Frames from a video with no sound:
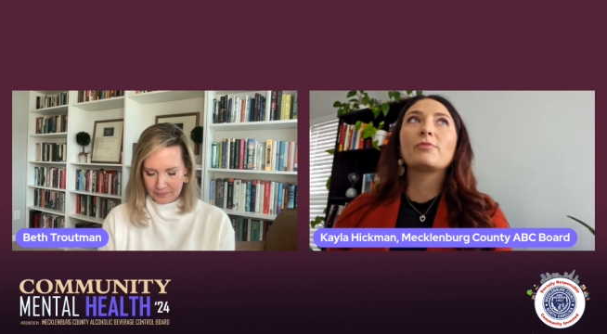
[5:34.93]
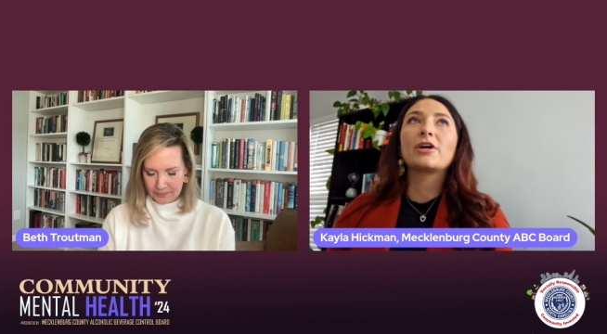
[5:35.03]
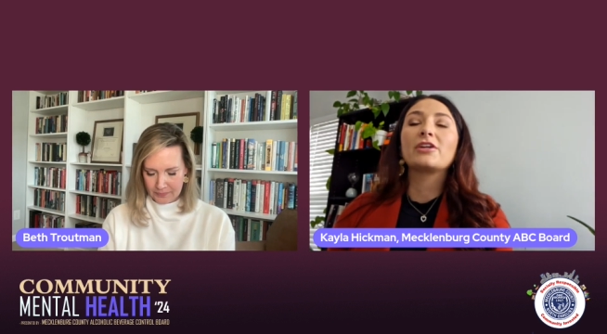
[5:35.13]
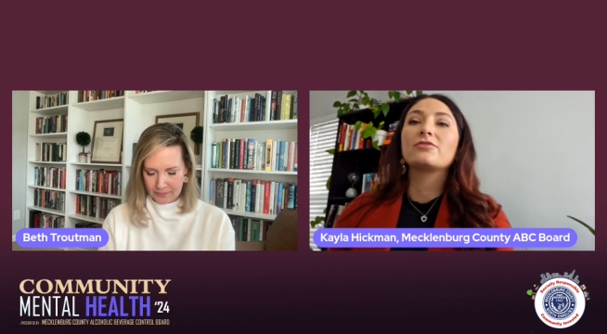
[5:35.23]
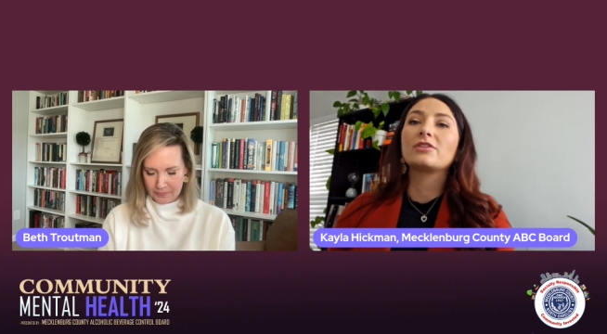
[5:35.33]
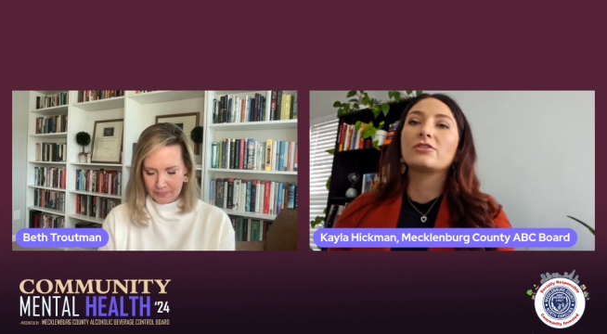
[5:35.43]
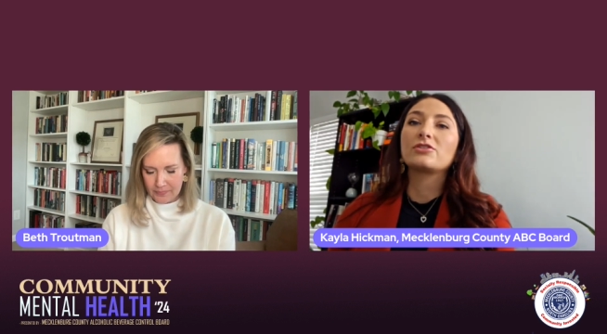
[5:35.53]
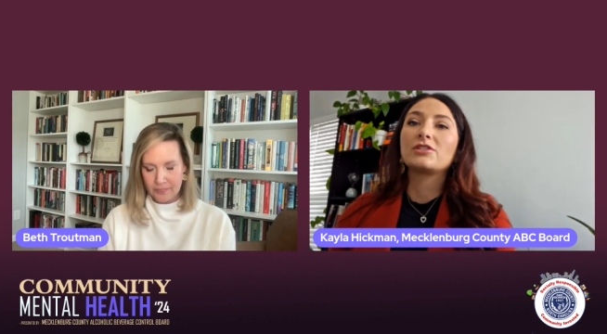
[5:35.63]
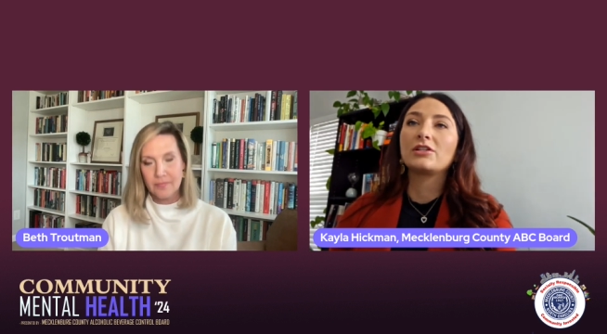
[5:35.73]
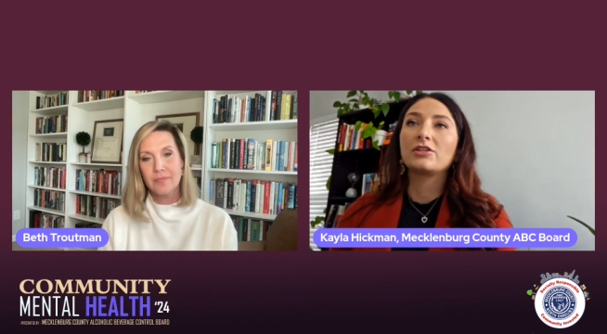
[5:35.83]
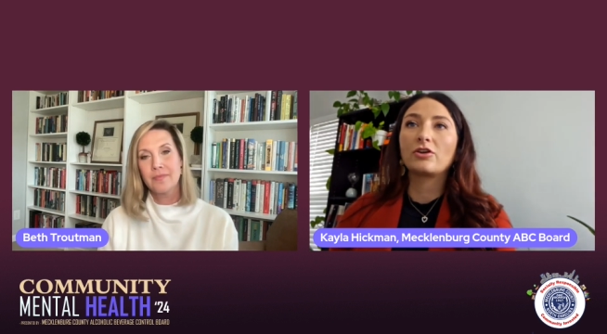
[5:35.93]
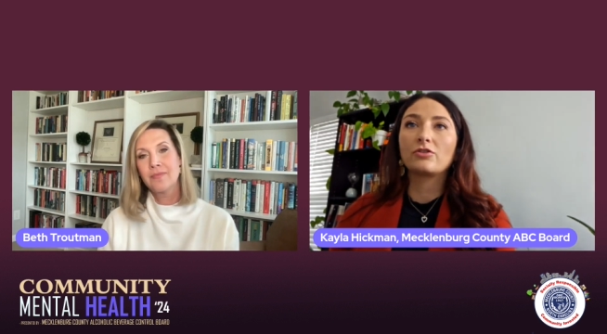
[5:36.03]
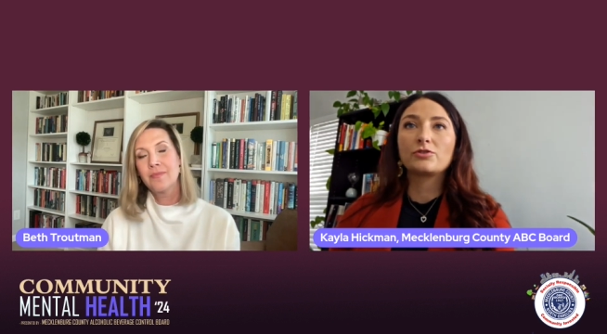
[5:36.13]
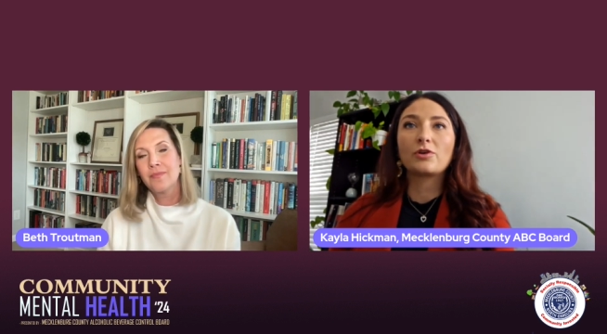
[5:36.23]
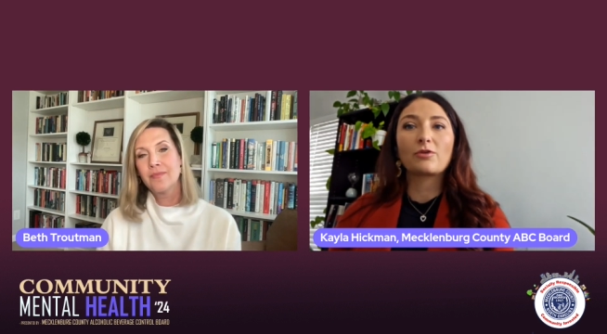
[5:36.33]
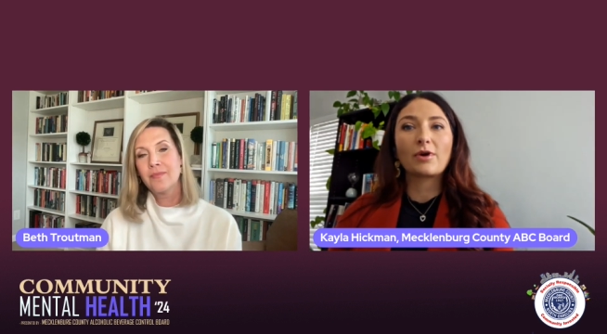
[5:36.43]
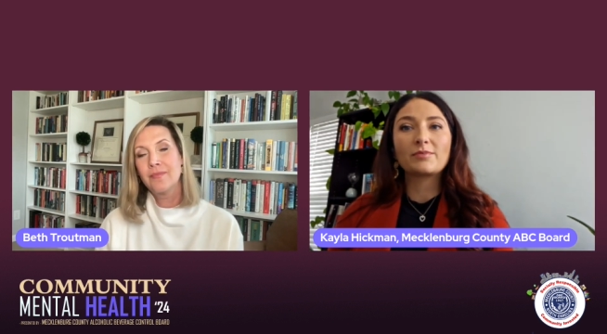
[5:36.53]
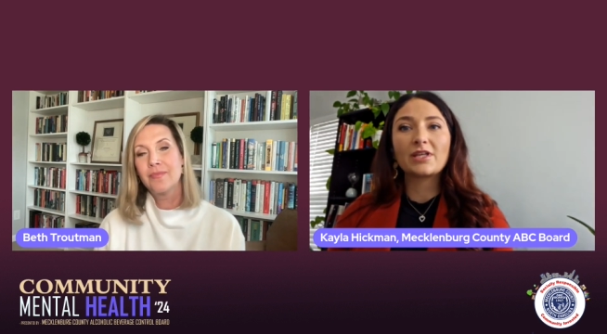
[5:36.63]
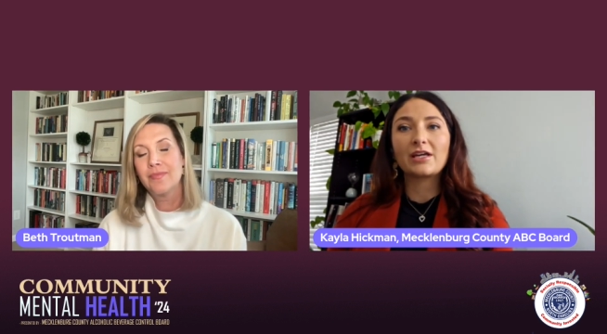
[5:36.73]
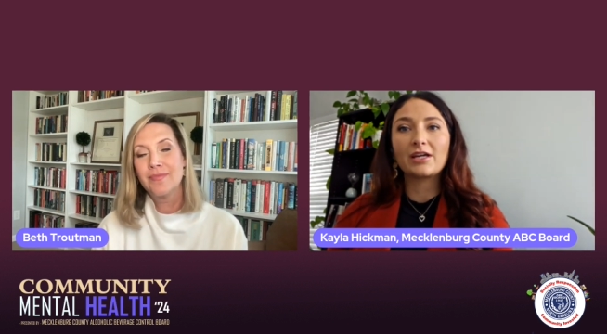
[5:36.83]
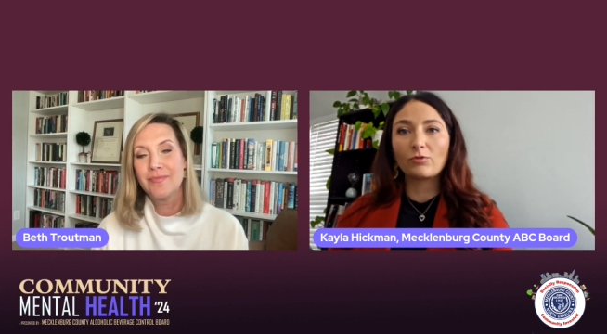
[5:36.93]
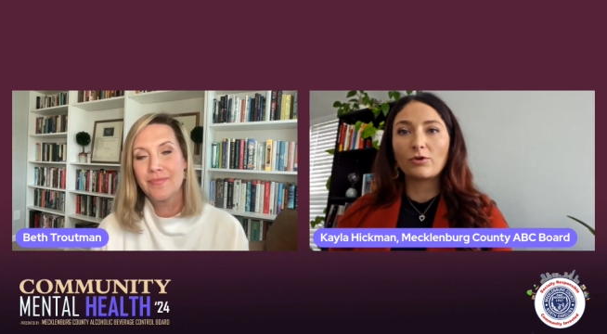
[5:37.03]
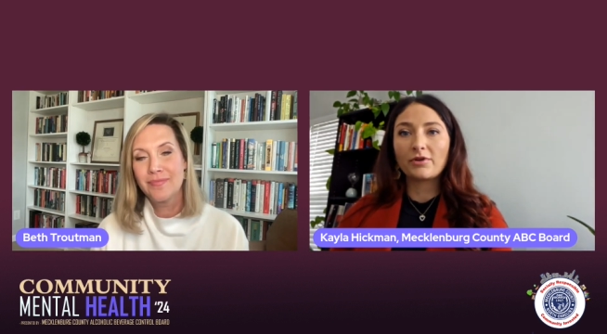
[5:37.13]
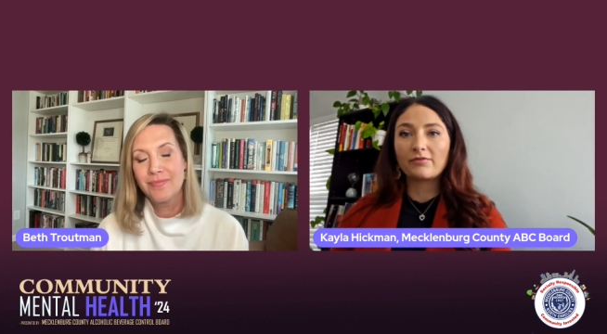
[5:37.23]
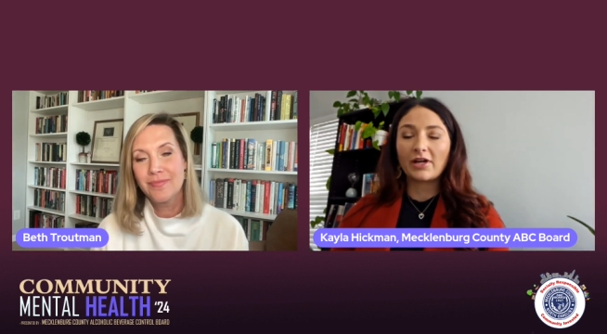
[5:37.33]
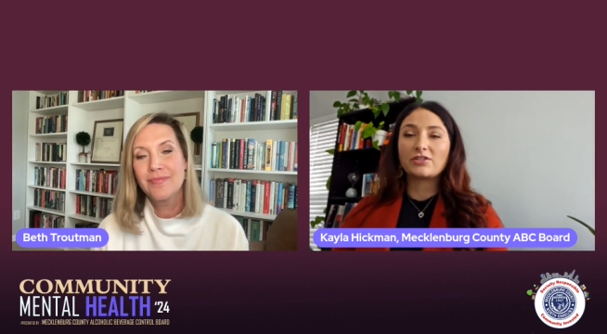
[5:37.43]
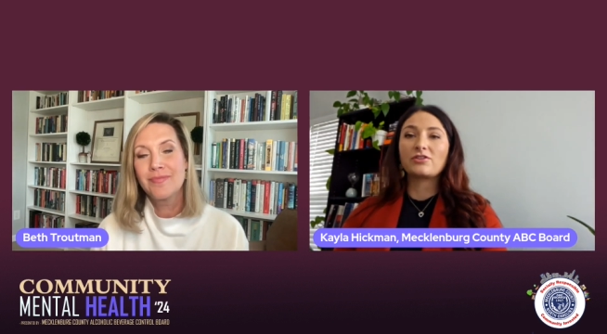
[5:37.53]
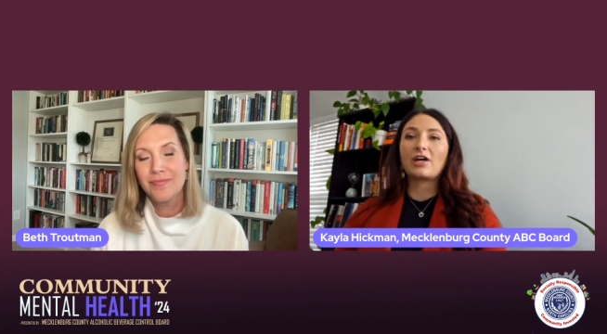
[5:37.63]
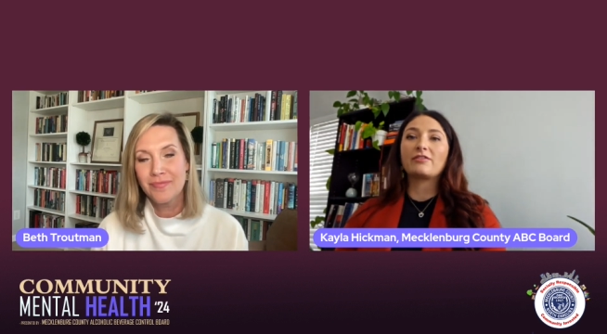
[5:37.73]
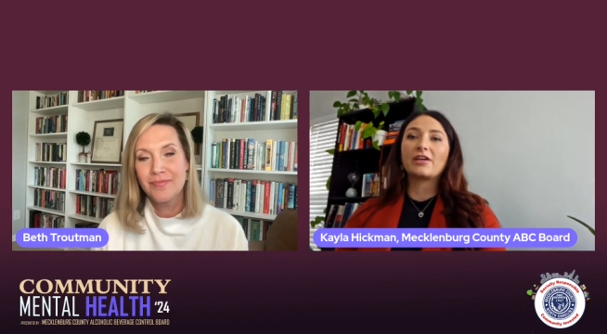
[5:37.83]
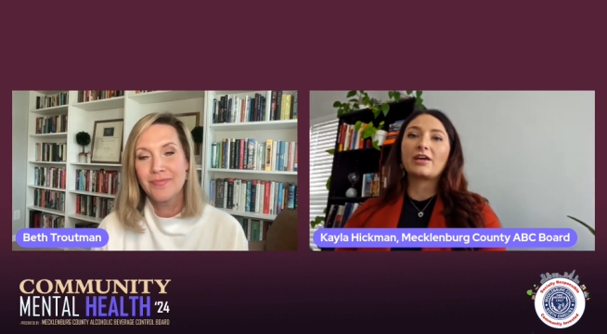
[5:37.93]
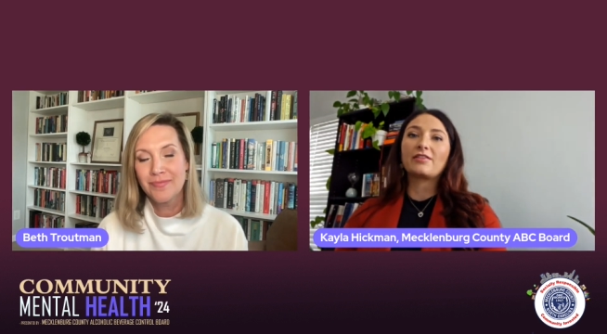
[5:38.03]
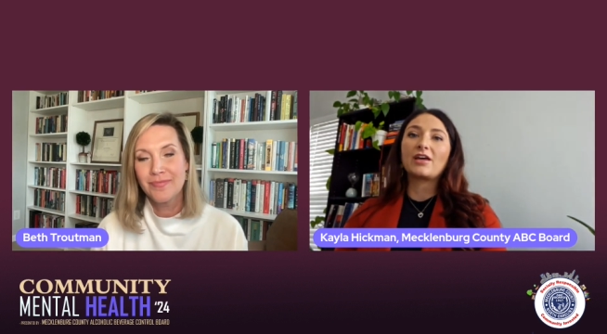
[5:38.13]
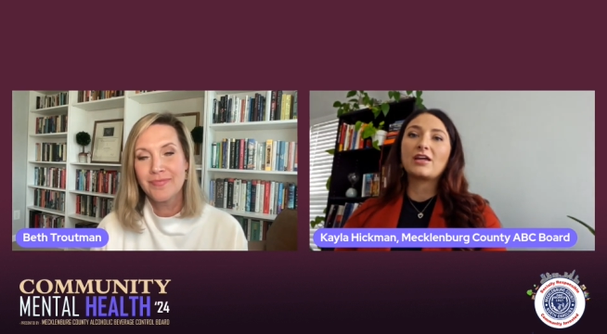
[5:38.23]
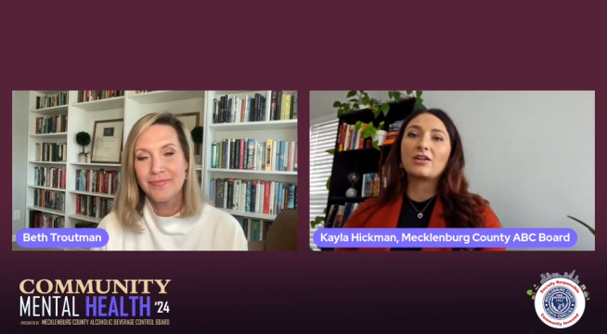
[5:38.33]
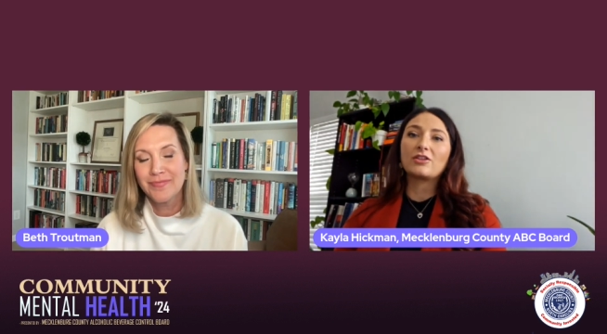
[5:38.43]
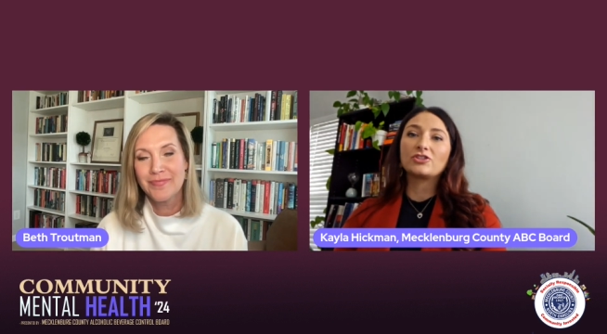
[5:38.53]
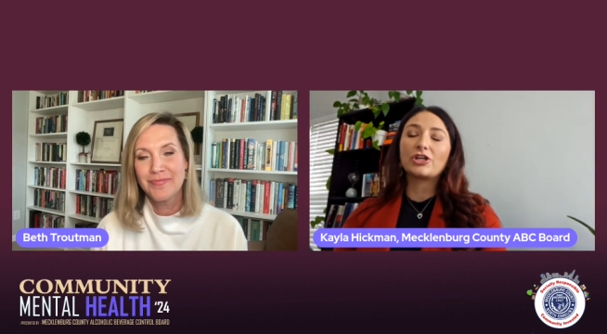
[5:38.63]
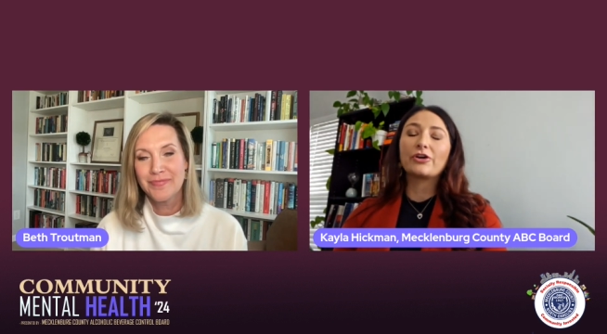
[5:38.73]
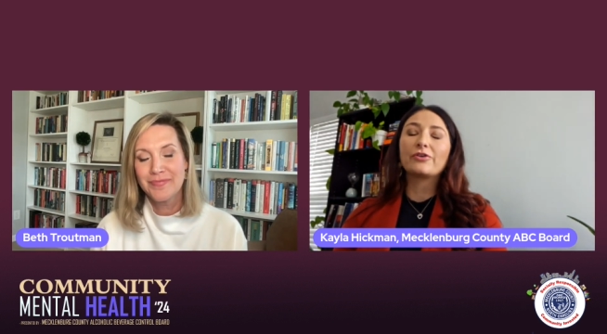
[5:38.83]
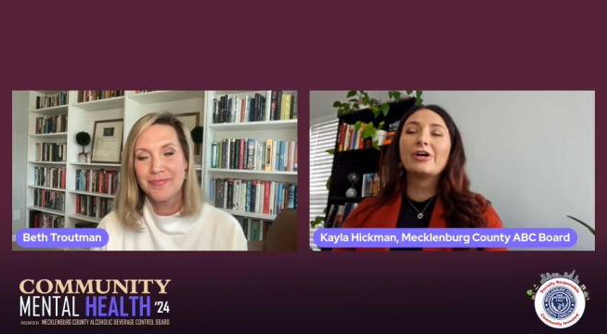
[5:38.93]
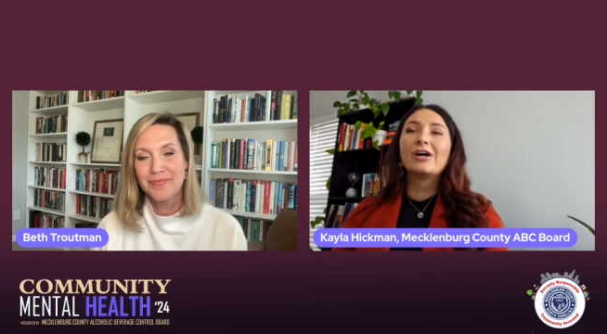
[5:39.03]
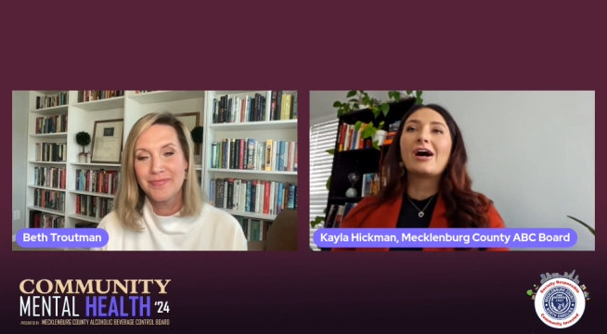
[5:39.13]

Speaker 1: everybody who's interested to go to our website and we'll provide you that link at the end of the show